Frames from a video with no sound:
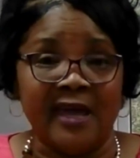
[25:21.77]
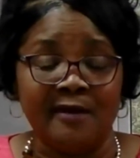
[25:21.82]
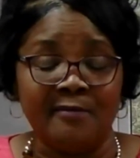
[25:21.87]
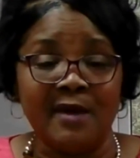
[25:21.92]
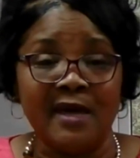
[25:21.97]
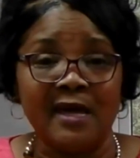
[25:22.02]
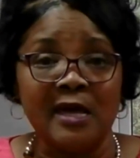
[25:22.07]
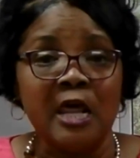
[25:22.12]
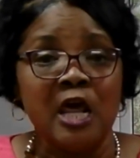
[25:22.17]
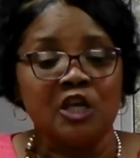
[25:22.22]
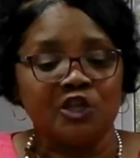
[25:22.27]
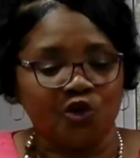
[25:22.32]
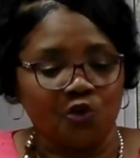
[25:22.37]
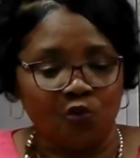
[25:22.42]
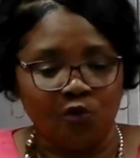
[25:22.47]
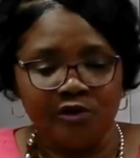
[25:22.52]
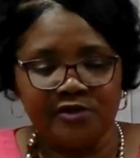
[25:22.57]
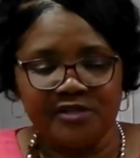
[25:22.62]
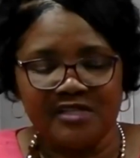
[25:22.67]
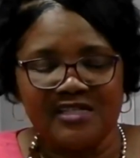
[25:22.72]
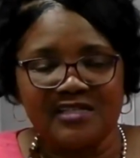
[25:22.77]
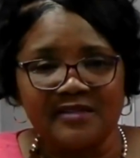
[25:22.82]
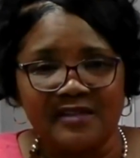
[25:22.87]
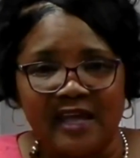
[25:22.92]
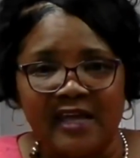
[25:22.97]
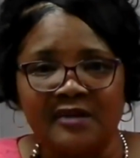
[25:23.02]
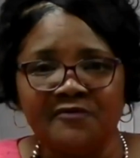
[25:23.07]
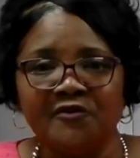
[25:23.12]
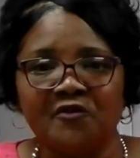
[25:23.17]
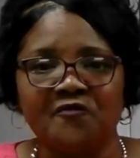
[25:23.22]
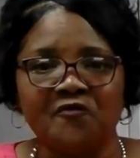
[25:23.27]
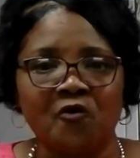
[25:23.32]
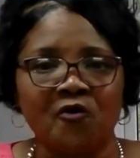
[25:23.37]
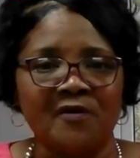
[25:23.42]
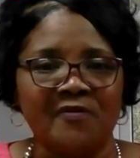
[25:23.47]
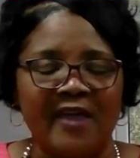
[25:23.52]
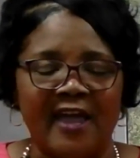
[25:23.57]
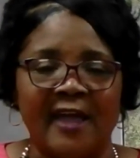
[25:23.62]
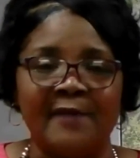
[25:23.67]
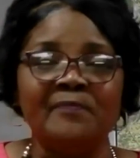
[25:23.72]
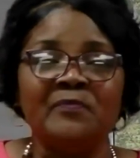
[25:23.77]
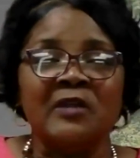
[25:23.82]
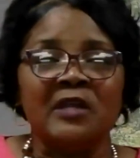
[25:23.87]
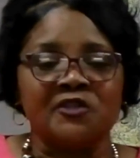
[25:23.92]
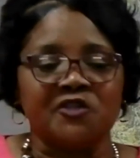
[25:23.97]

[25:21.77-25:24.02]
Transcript: Amen. So we're just thankful for that.